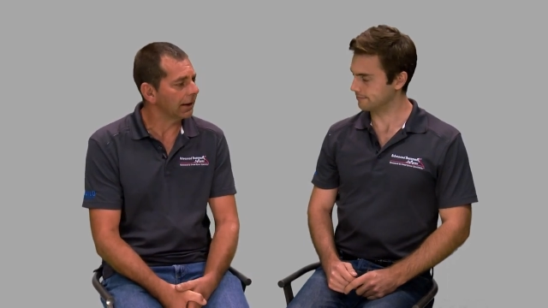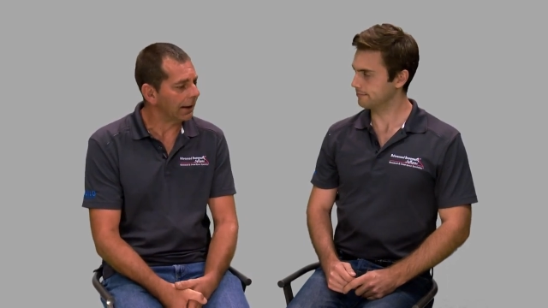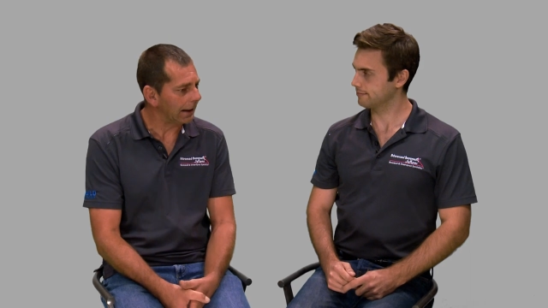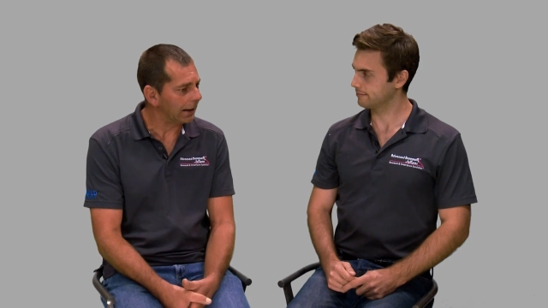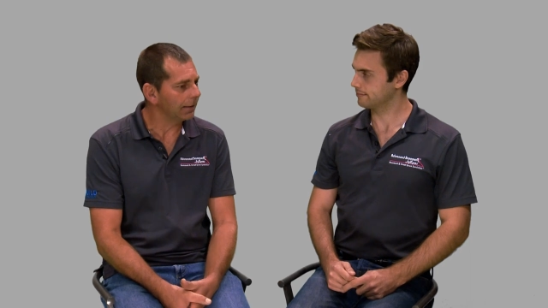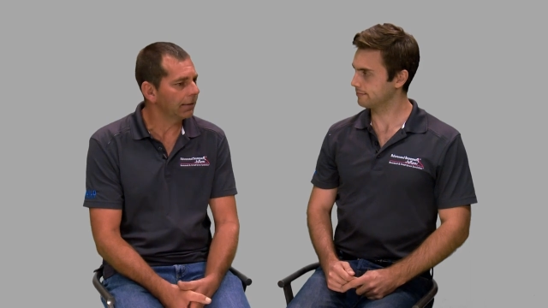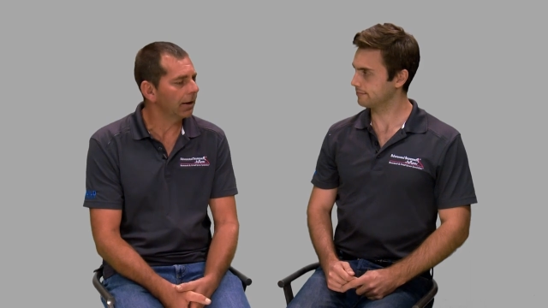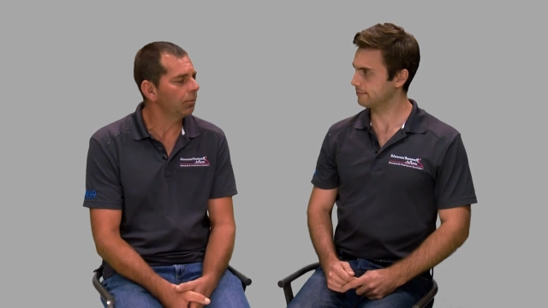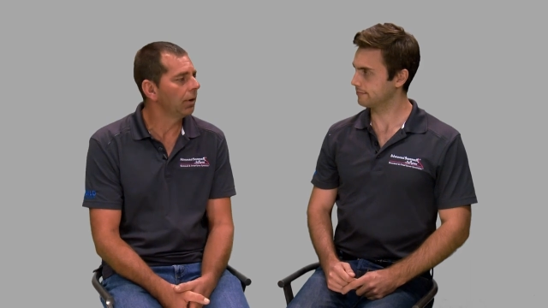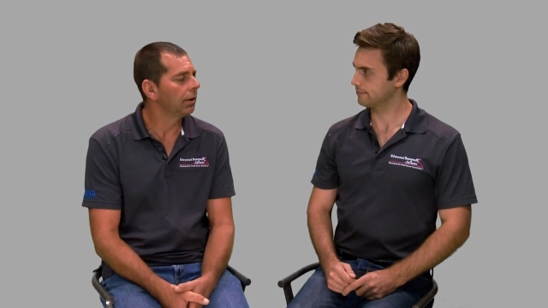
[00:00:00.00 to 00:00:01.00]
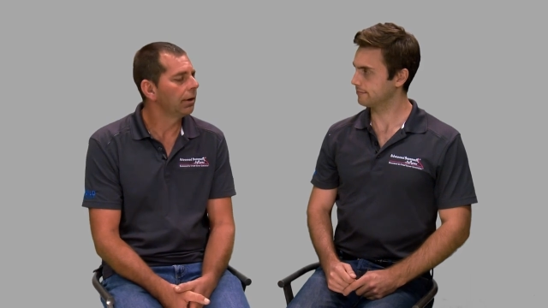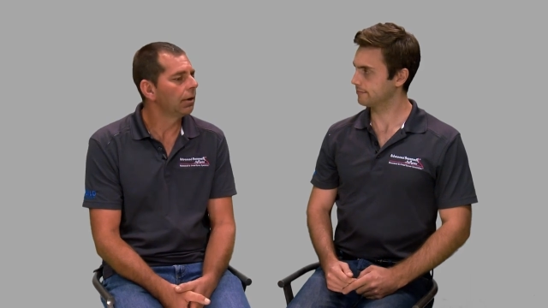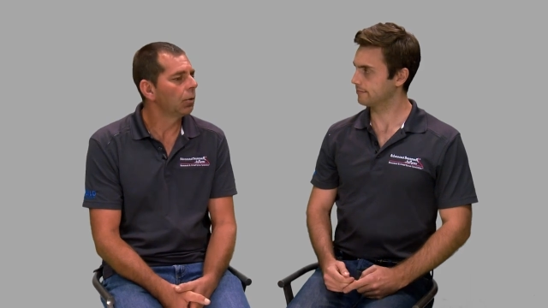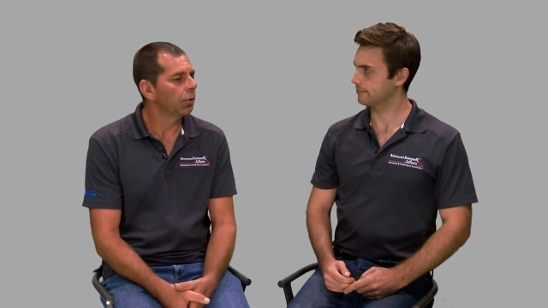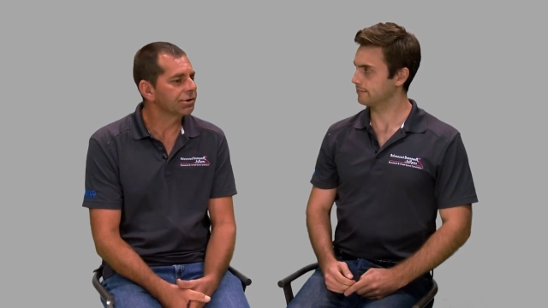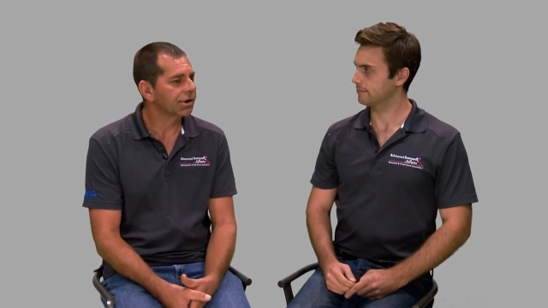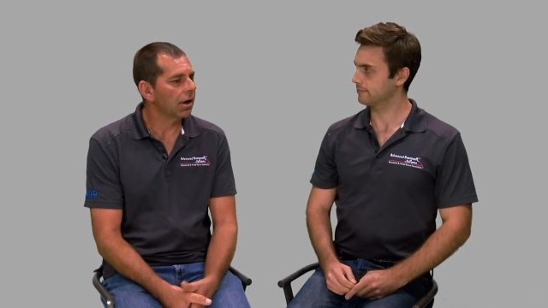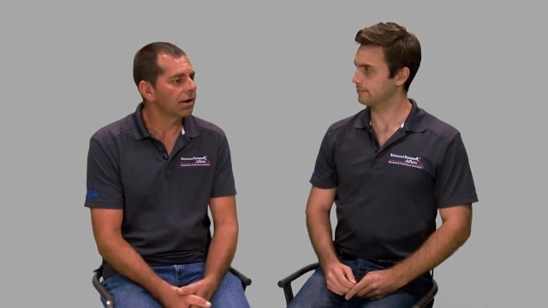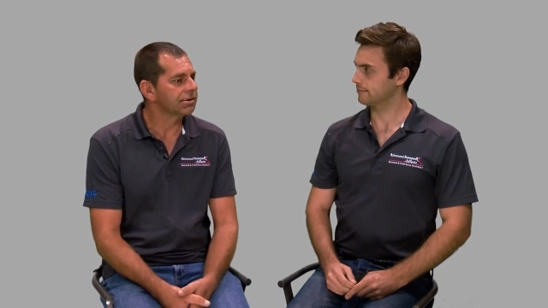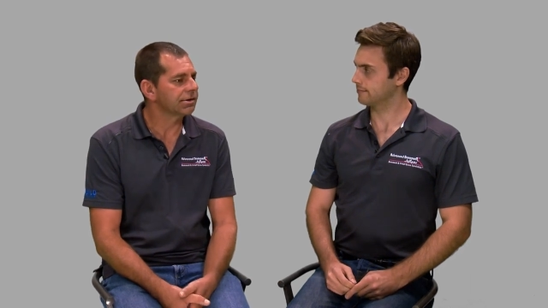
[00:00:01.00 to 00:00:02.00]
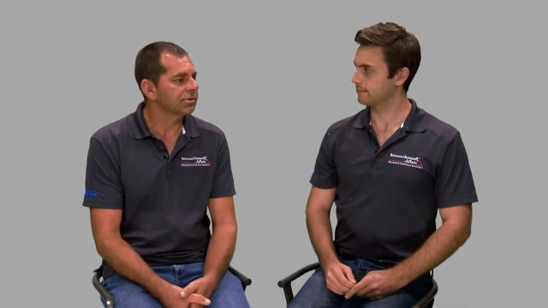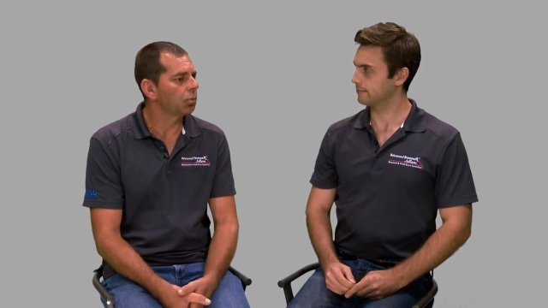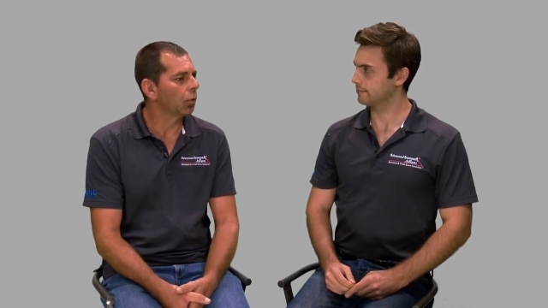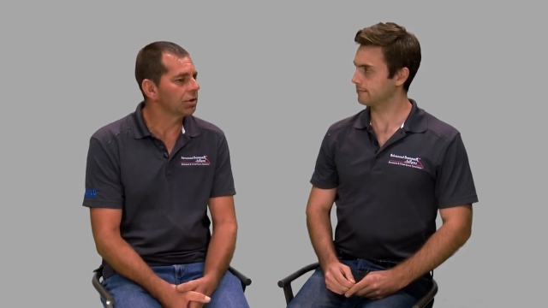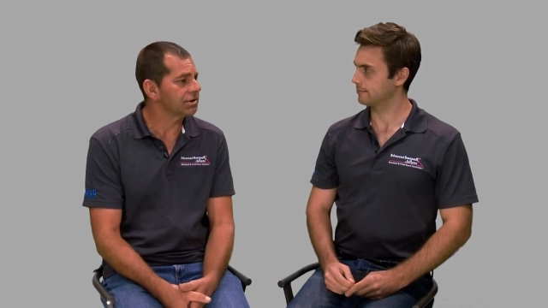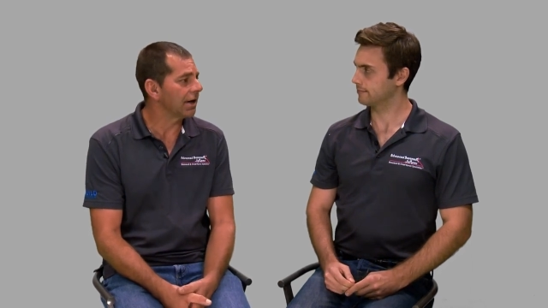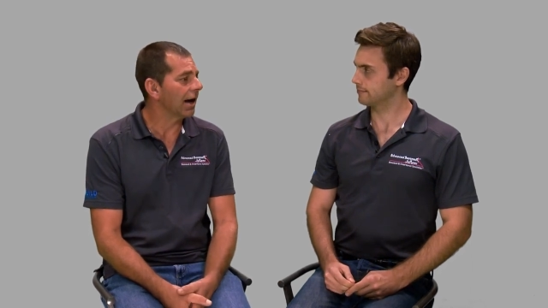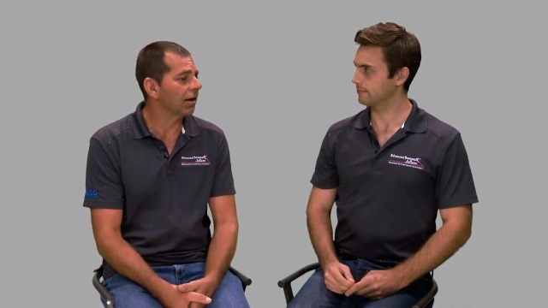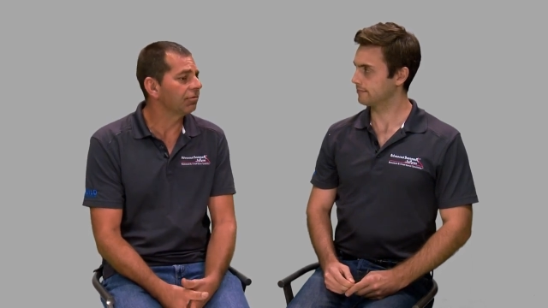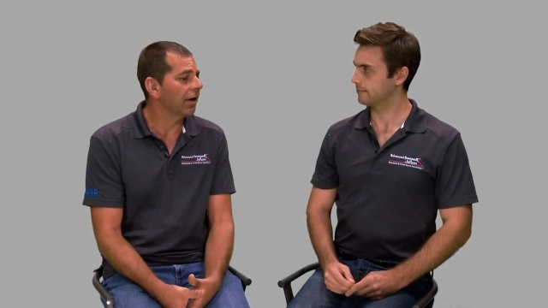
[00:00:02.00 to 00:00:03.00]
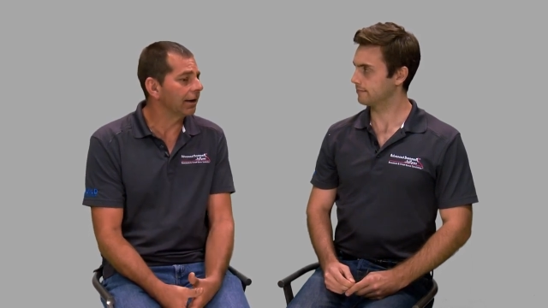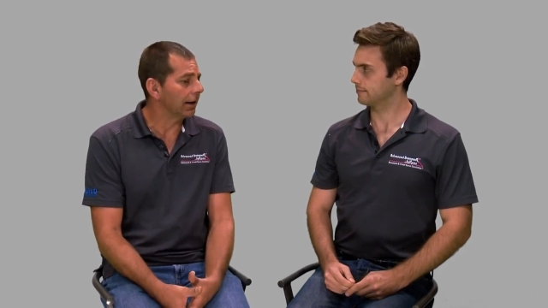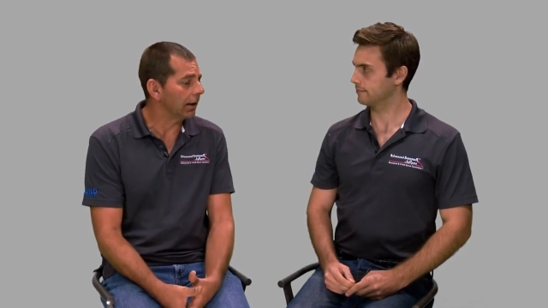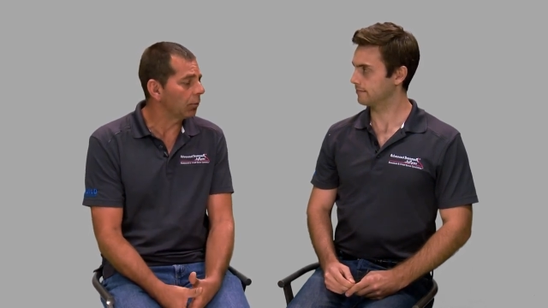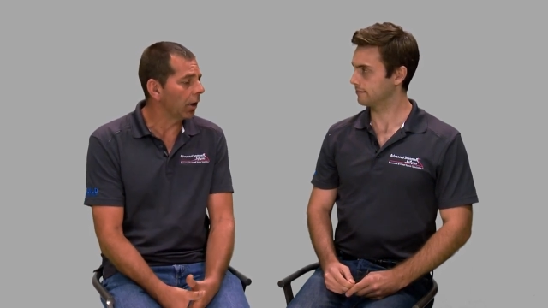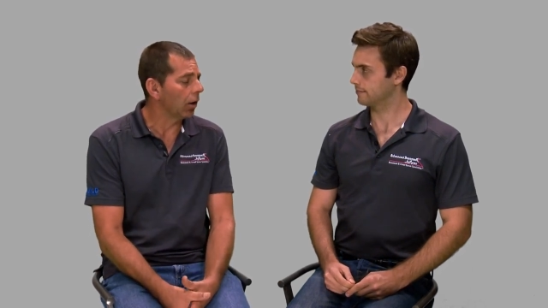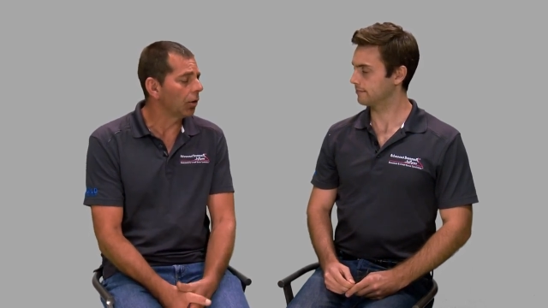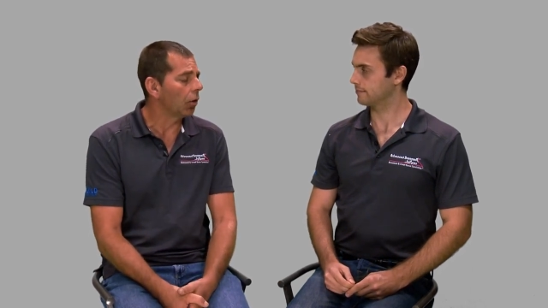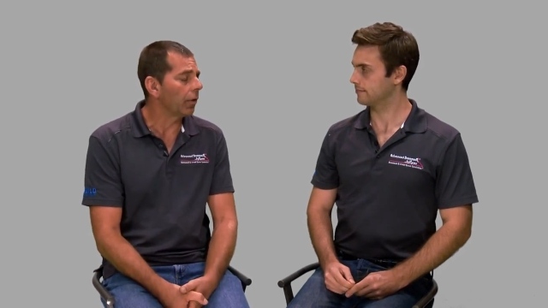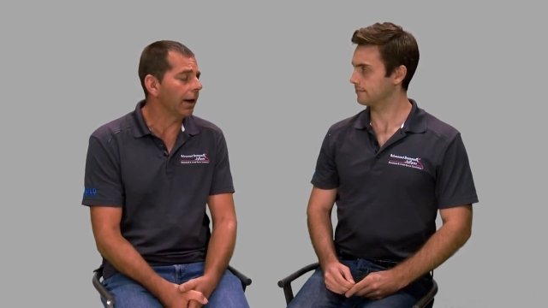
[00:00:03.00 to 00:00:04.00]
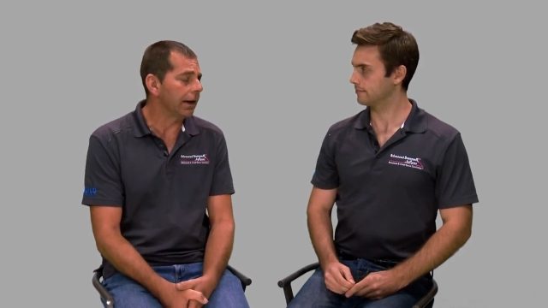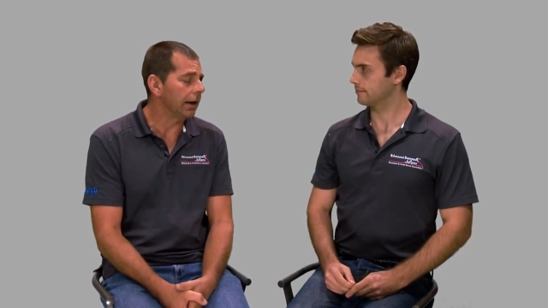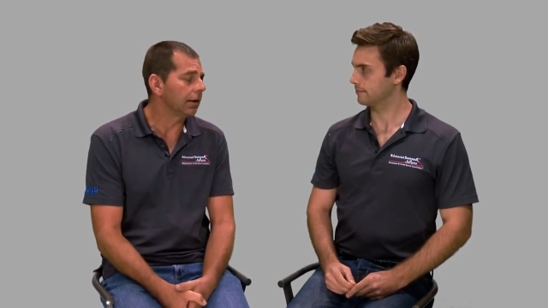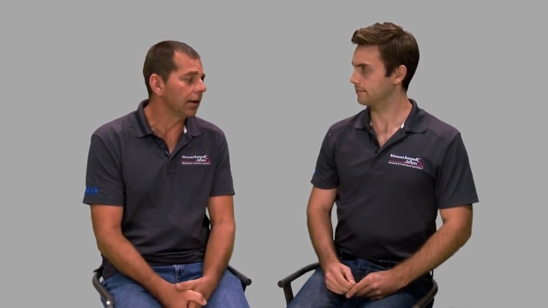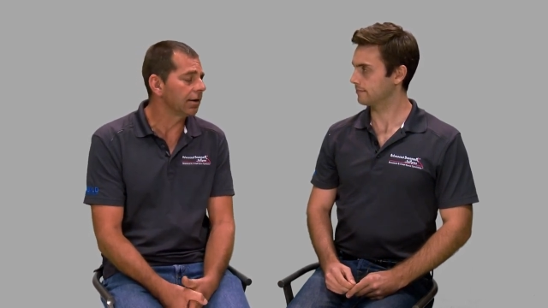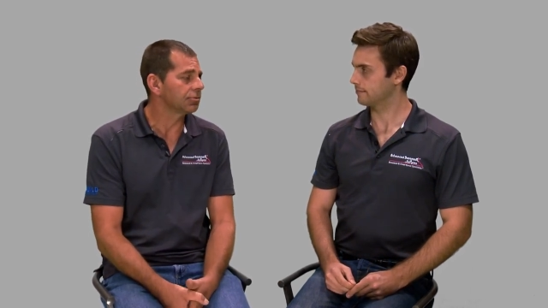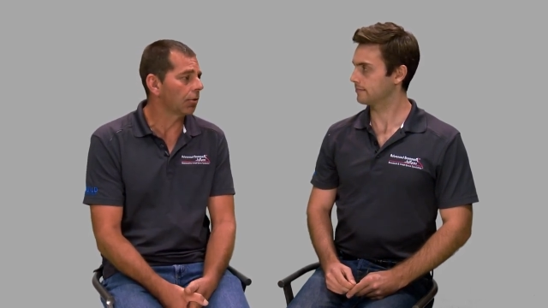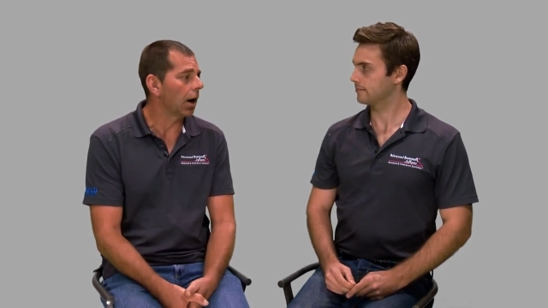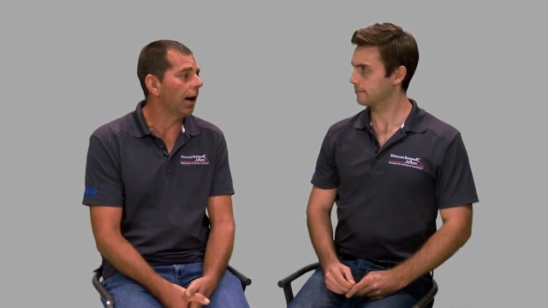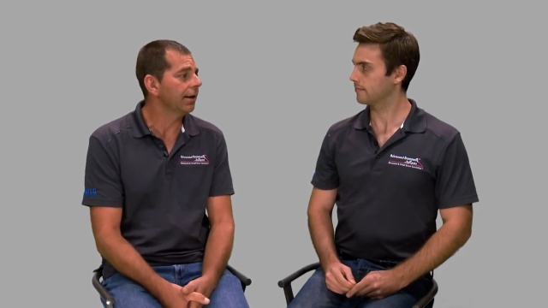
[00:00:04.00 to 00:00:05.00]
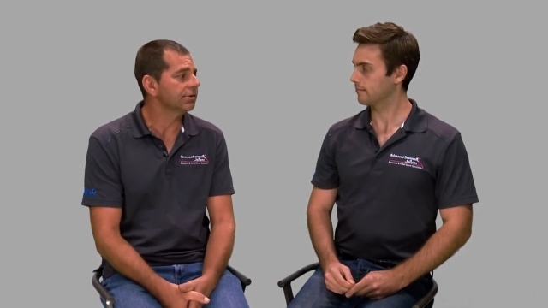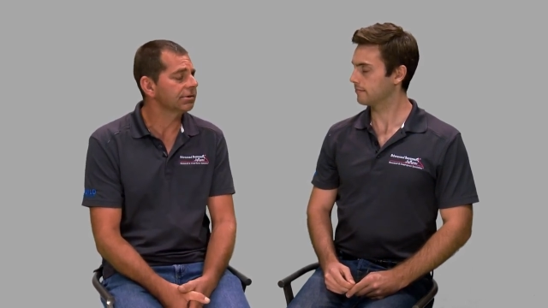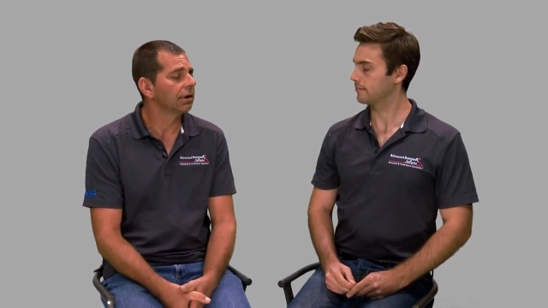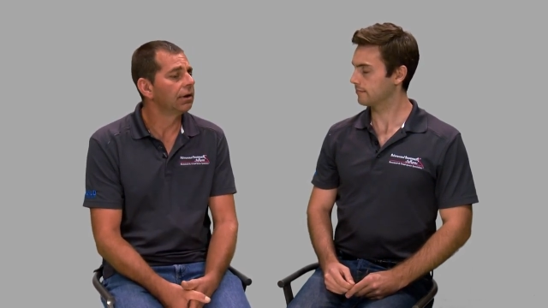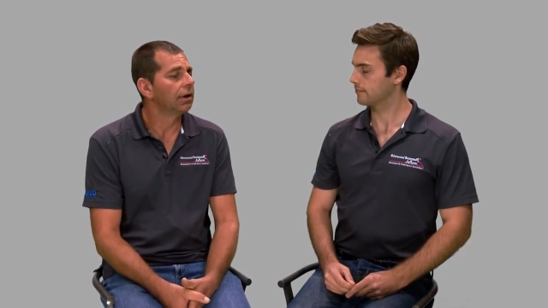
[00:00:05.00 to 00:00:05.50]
Speaker 1: and heating them, which causes more stack effect. And we all know that heat does rise.